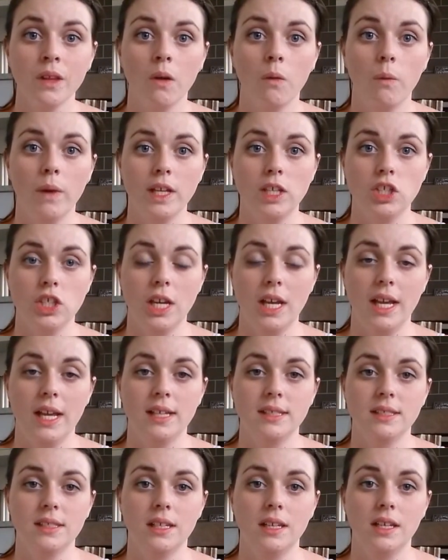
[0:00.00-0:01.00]
which
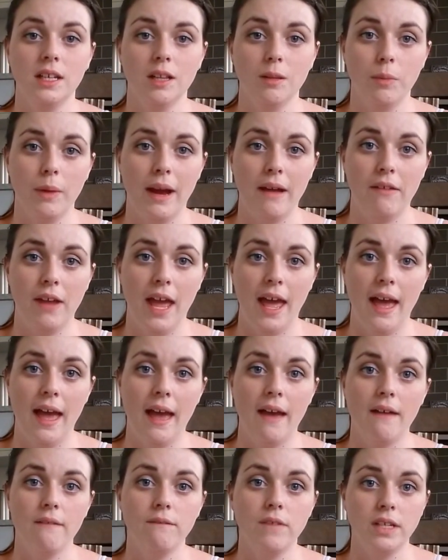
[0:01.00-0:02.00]
is
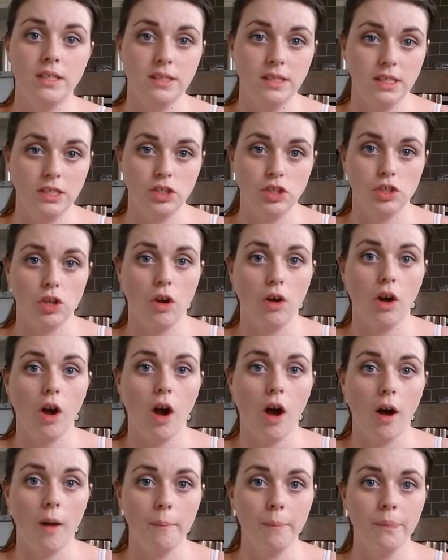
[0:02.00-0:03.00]

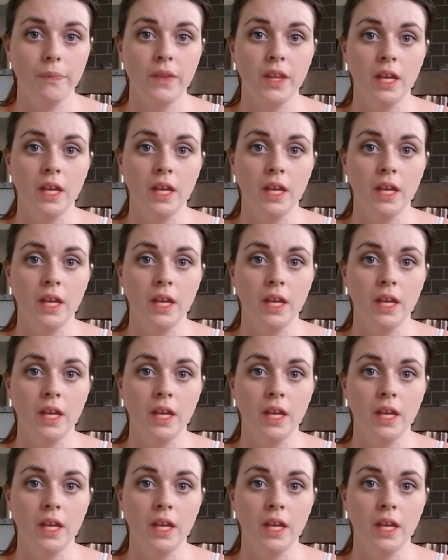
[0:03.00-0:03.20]
littlebrownharevintage.com,